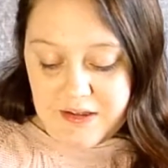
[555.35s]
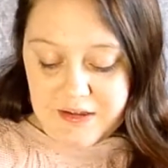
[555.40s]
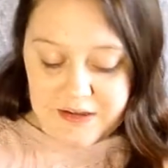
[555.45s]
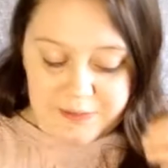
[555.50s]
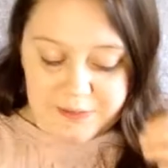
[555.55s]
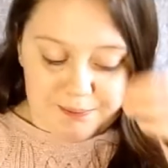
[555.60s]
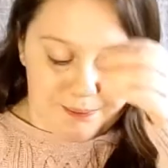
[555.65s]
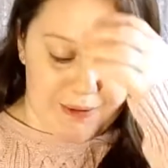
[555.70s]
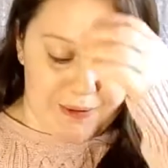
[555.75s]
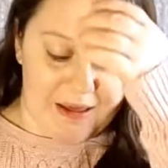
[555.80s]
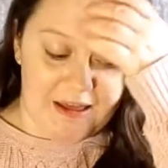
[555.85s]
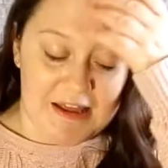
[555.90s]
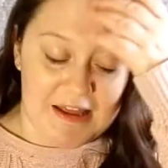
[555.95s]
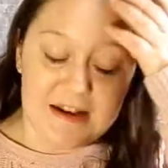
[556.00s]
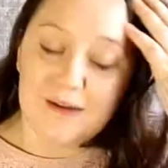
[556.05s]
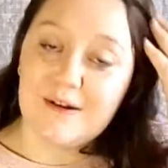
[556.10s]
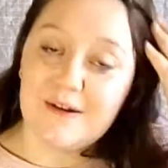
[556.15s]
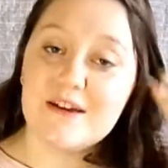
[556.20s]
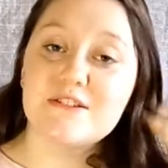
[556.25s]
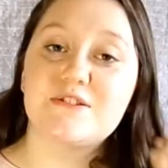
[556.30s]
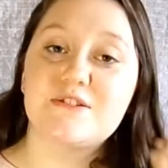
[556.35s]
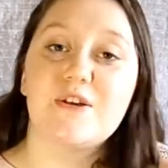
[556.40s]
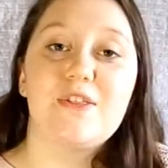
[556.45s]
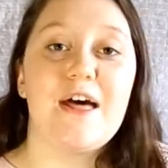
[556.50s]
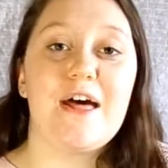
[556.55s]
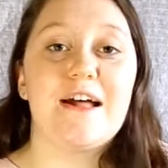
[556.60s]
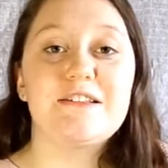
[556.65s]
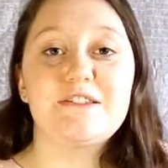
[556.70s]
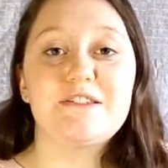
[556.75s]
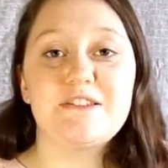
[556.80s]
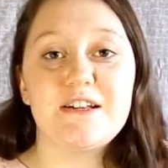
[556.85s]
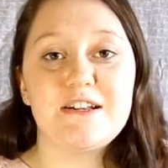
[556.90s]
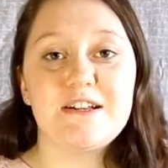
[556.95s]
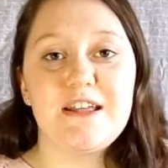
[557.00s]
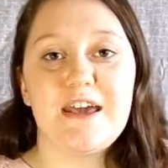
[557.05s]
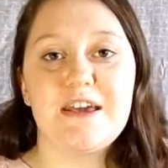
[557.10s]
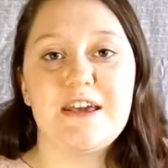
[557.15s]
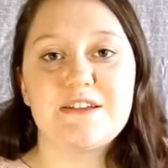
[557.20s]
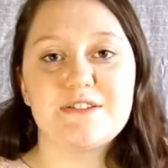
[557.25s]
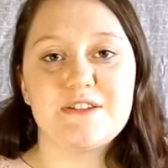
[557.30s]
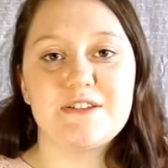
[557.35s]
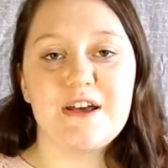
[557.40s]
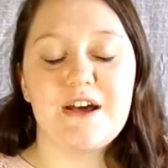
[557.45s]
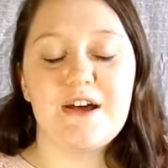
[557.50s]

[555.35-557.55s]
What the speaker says: But anyway, so that's today's